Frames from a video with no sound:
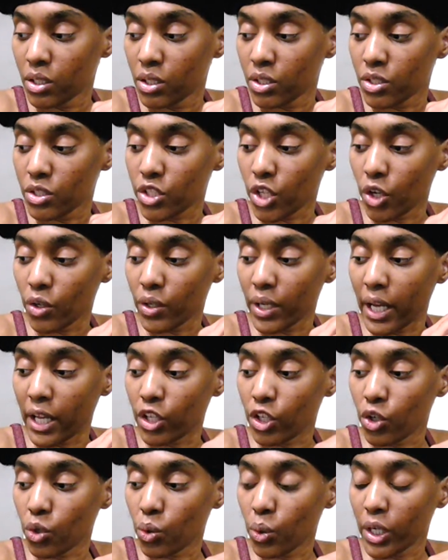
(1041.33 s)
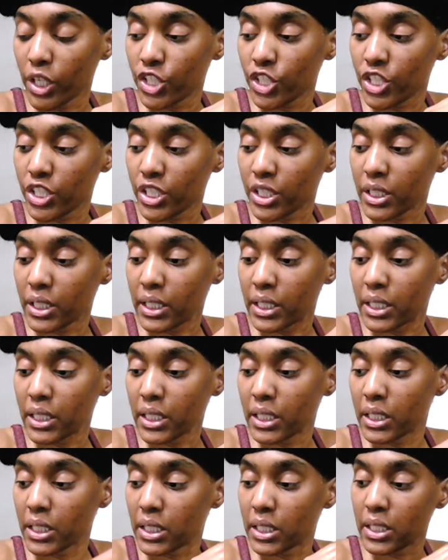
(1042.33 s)
So now the question
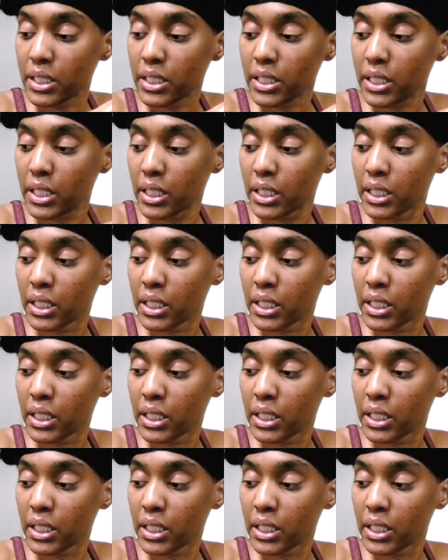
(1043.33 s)
is,